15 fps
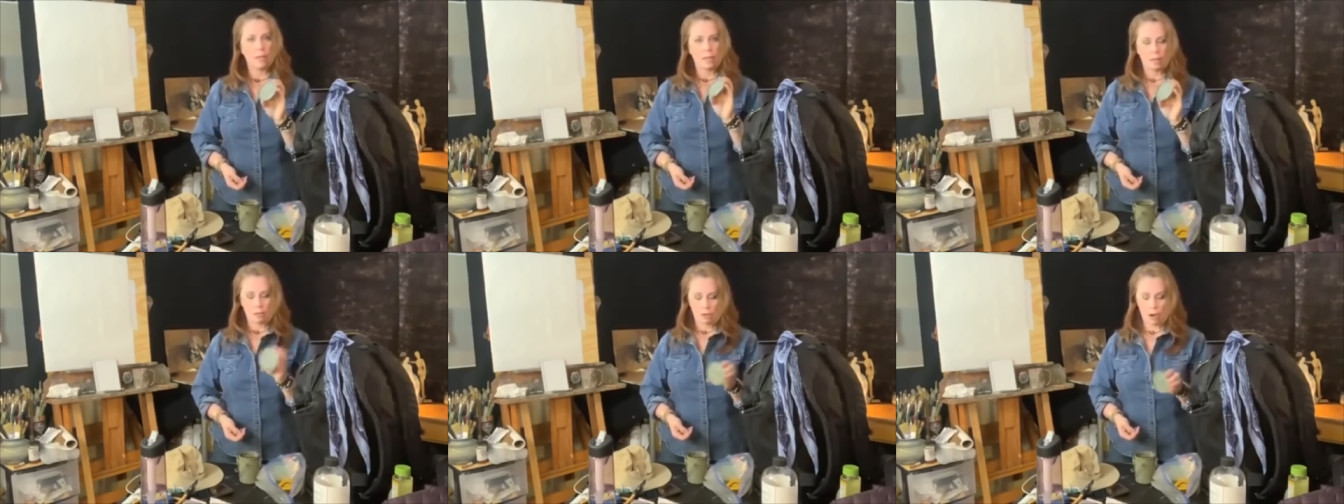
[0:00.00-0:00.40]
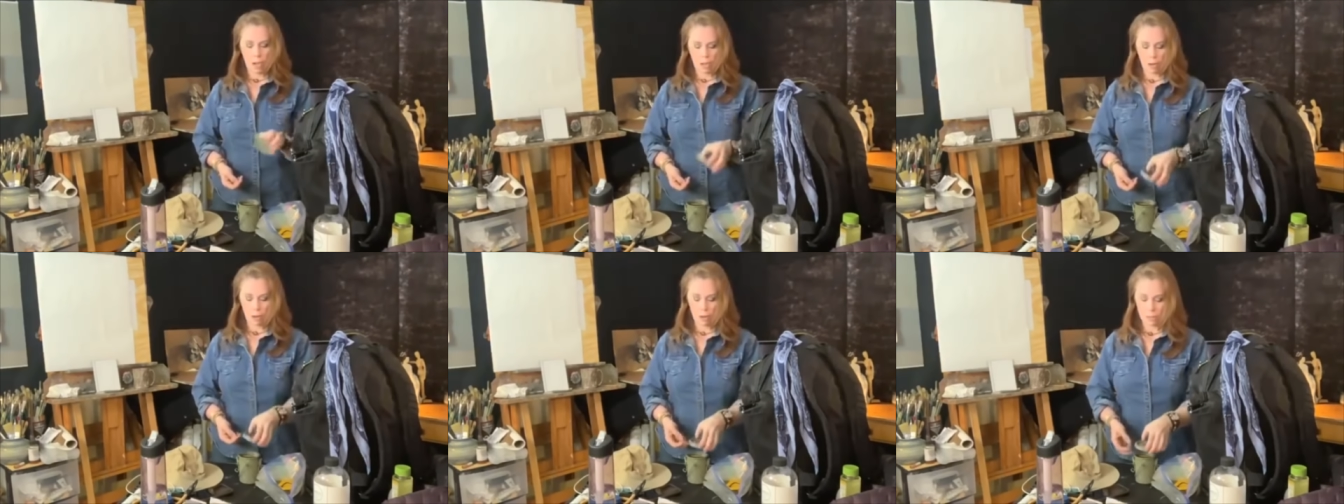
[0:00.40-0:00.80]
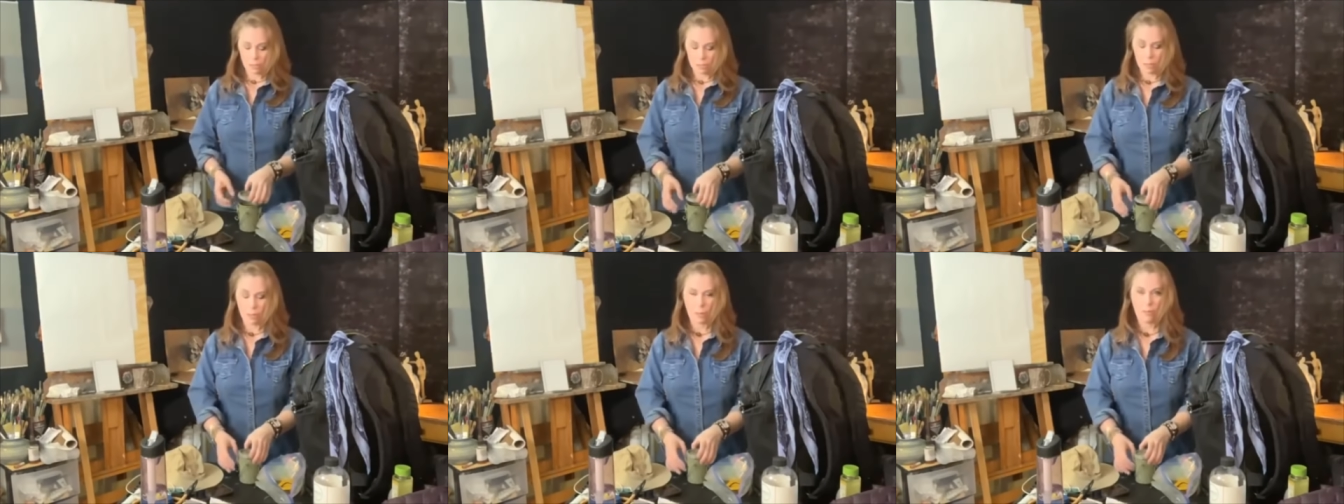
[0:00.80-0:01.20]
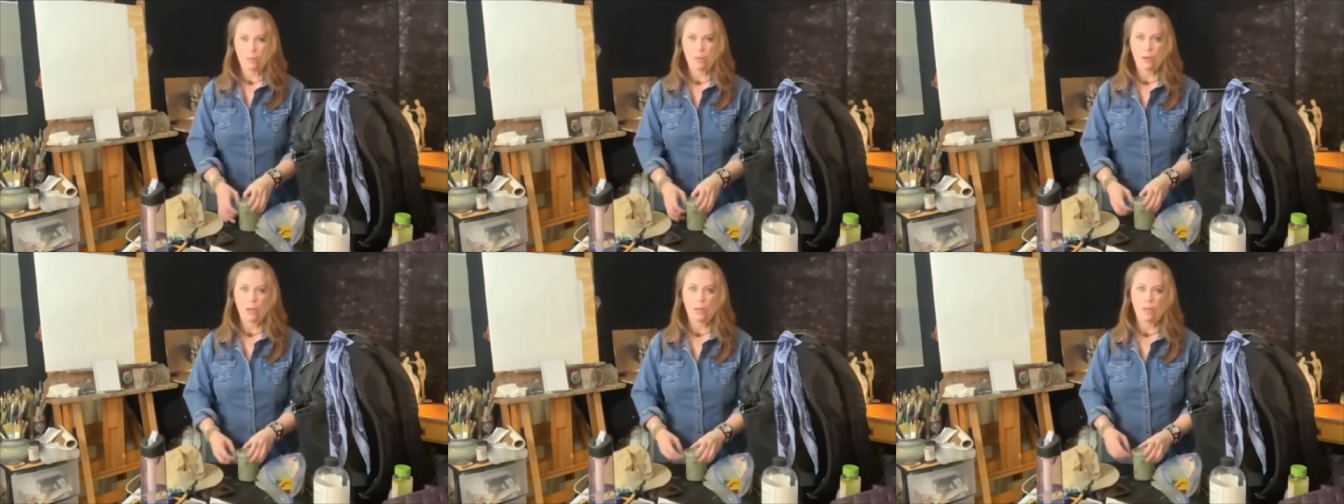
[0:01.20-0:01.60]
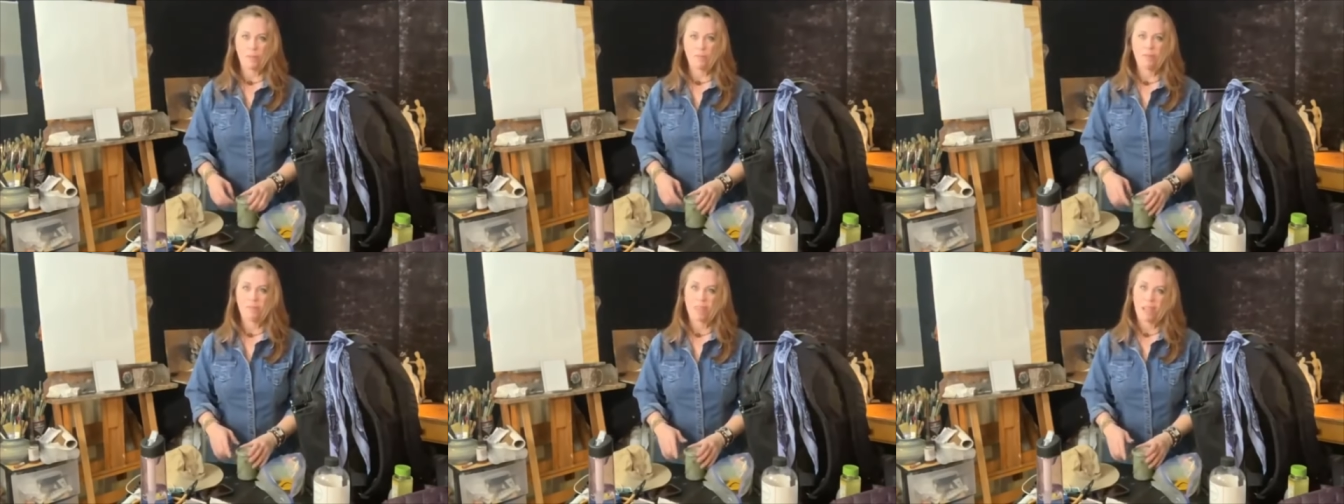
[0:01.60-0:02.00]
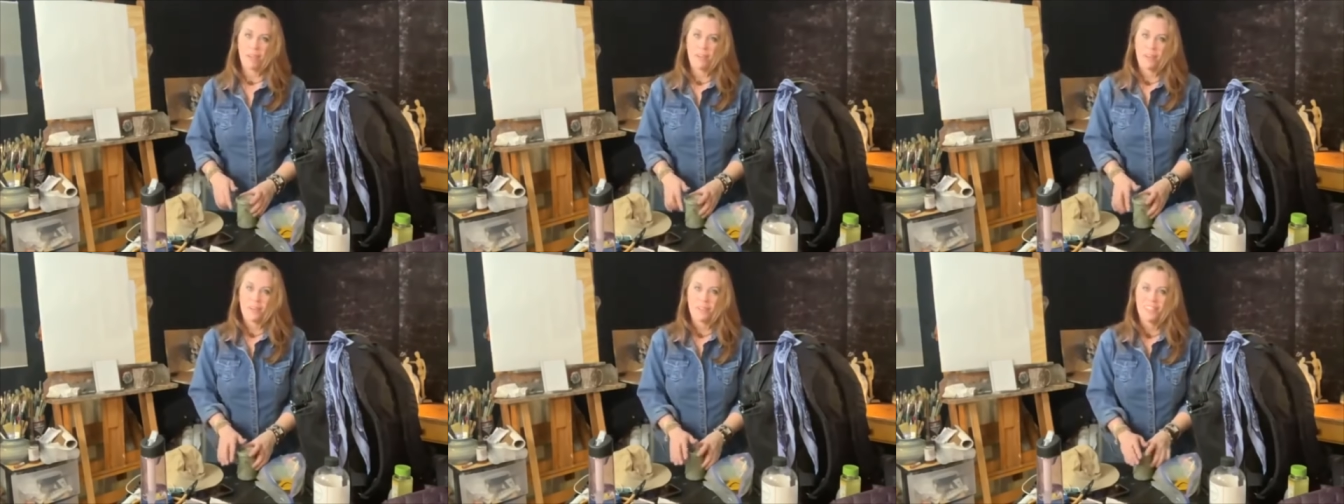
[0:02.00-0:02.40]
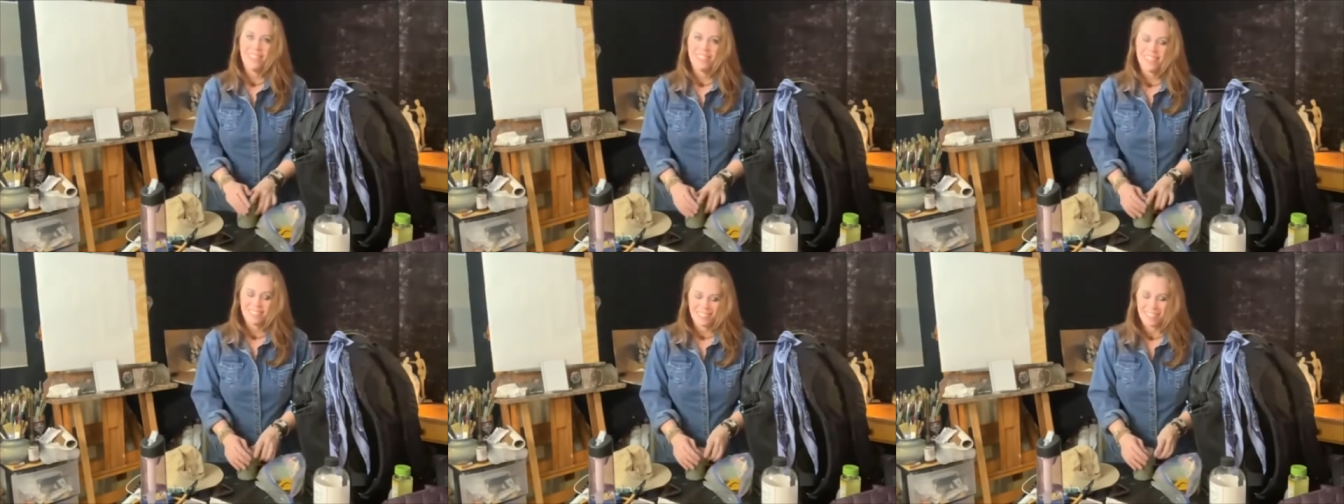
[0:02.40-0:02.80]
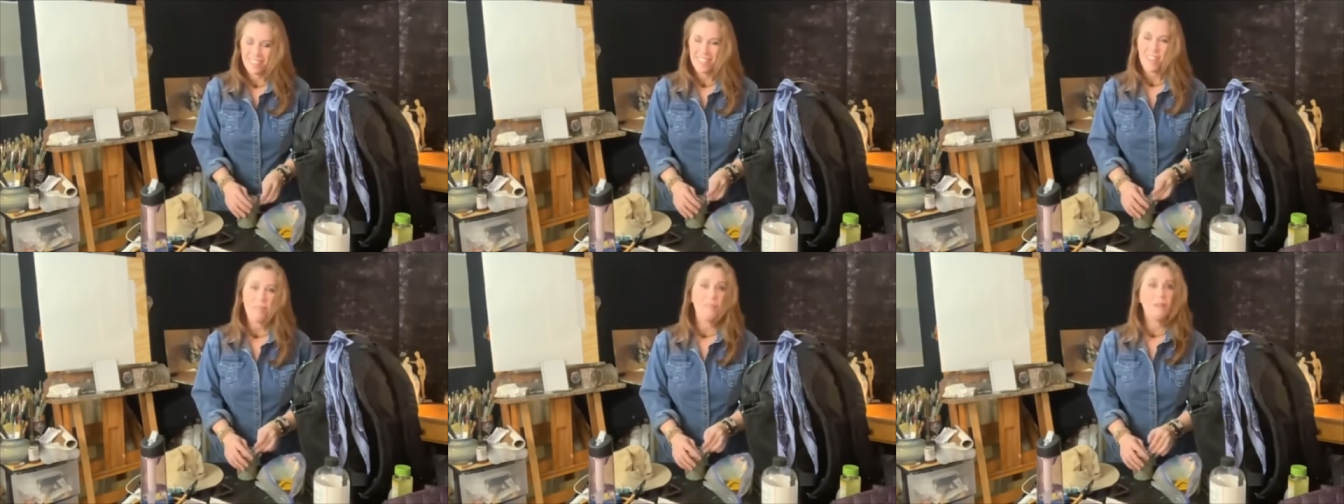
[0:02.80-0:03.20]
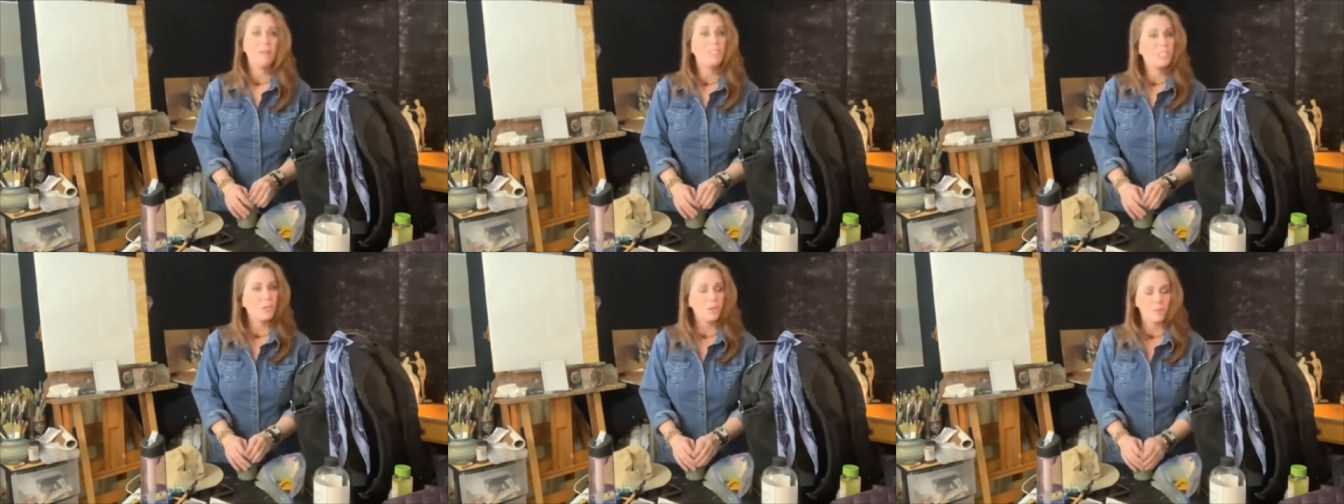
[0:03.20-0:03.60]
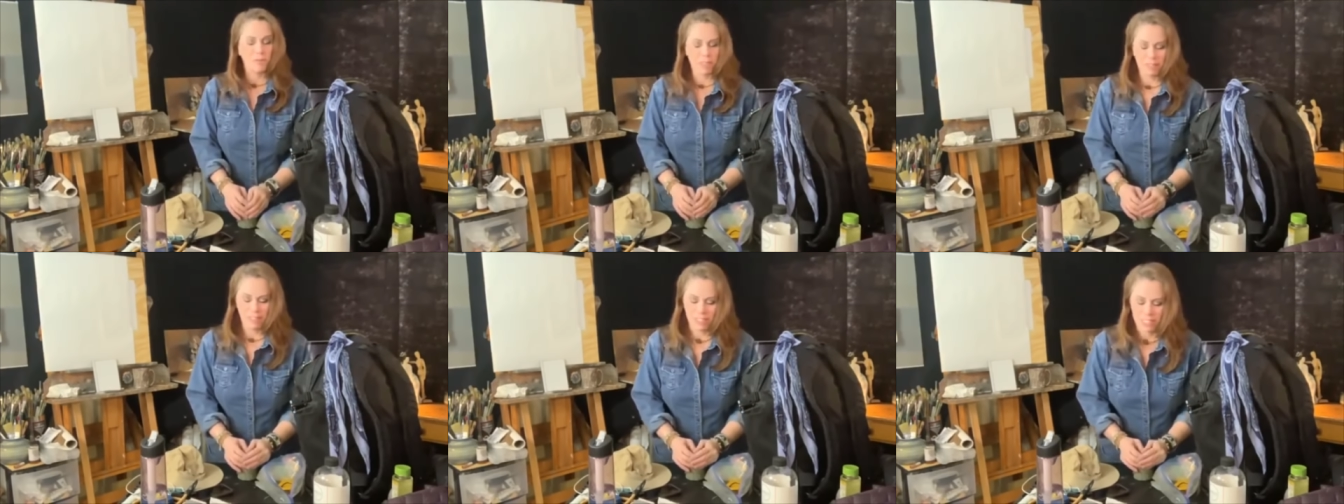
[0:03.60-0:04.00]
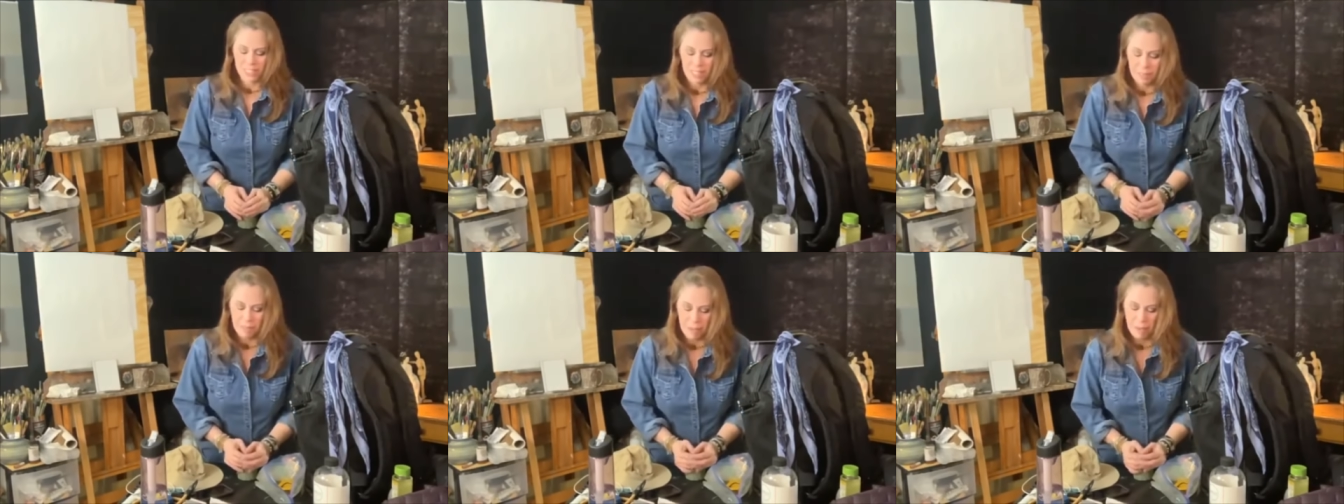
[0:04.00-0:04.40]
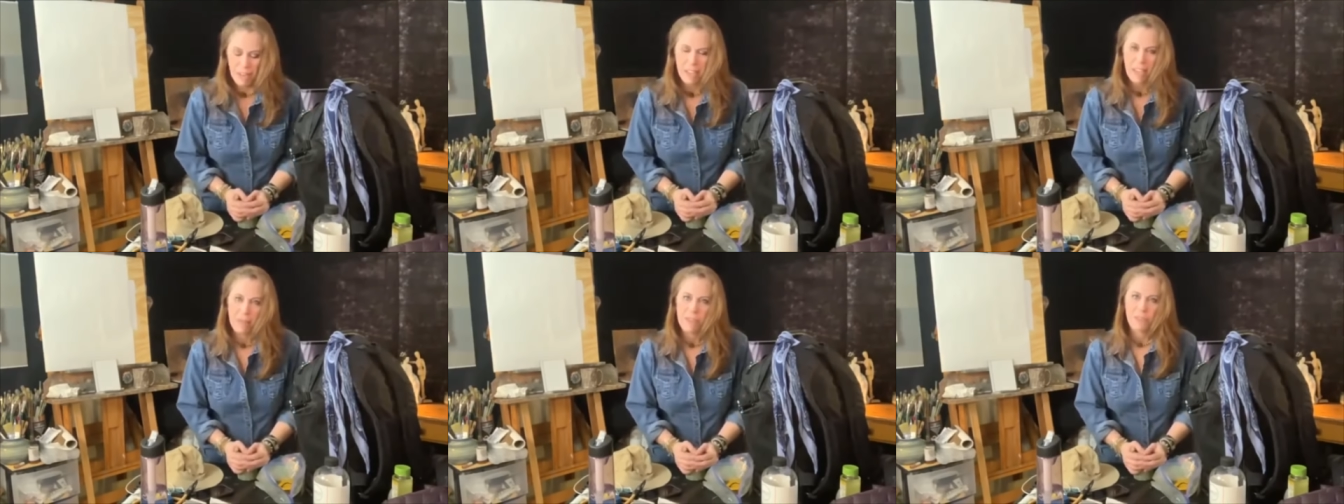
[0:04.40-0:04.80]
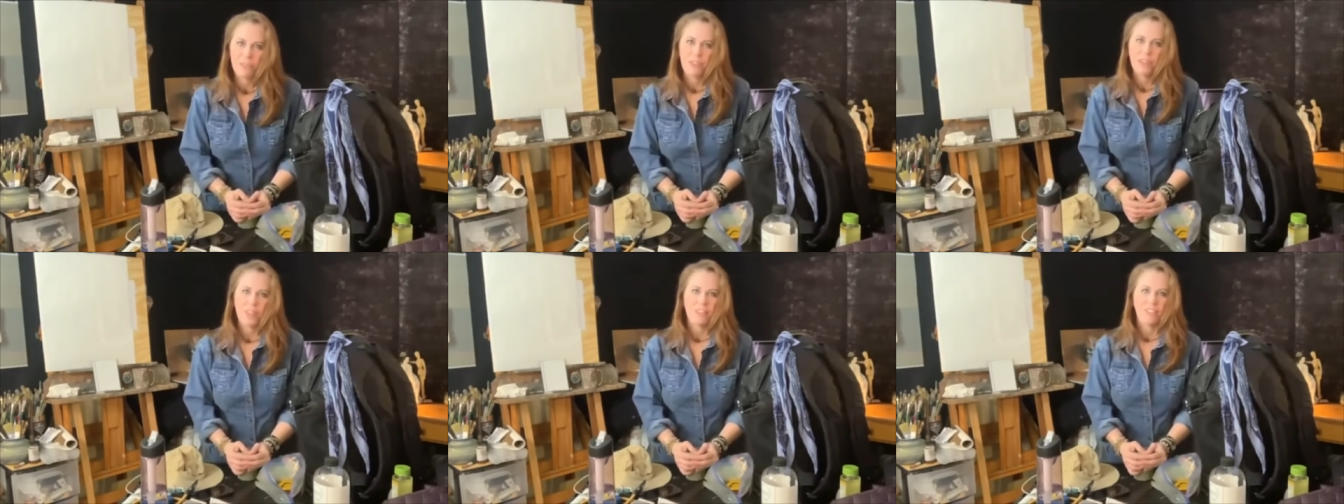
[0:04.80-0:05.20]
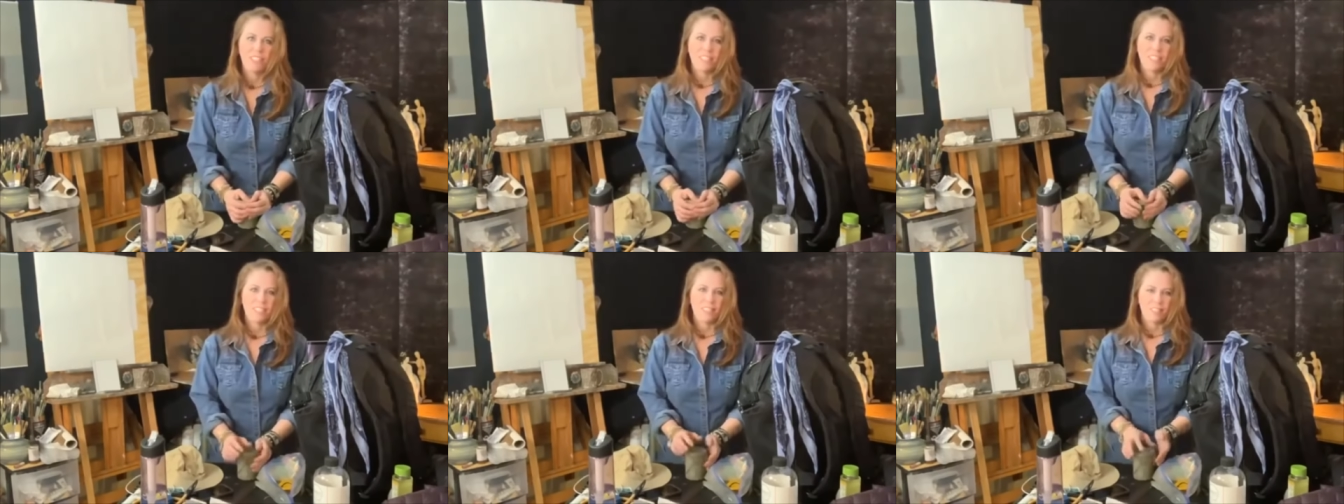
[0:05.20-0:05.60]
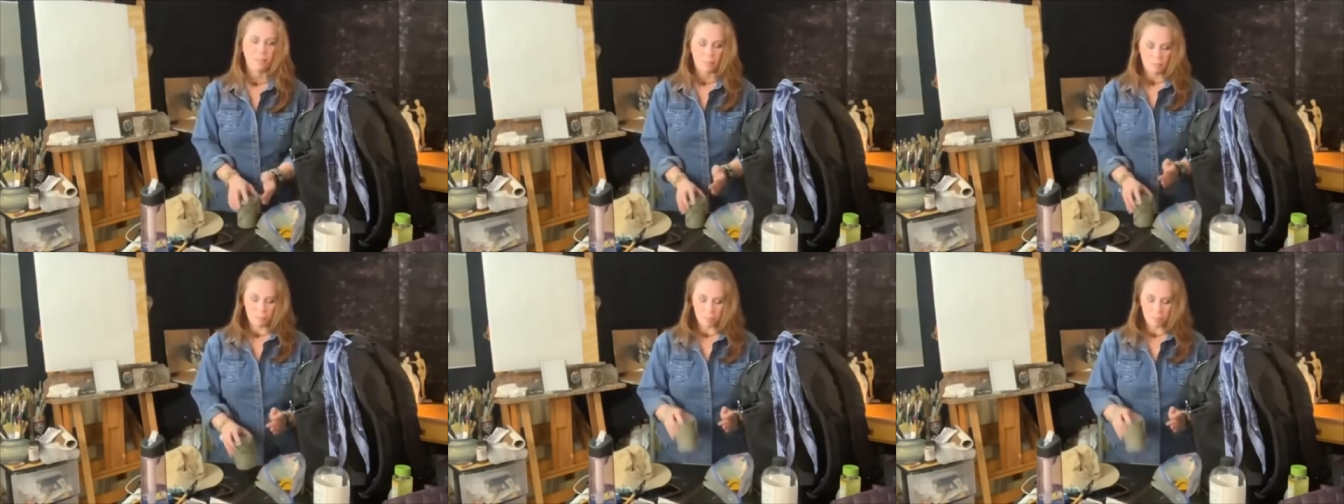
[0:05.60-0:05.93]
it crack at all. So um, I don't know, maybe soon, but we'll see. Maybe they'll get me through another season.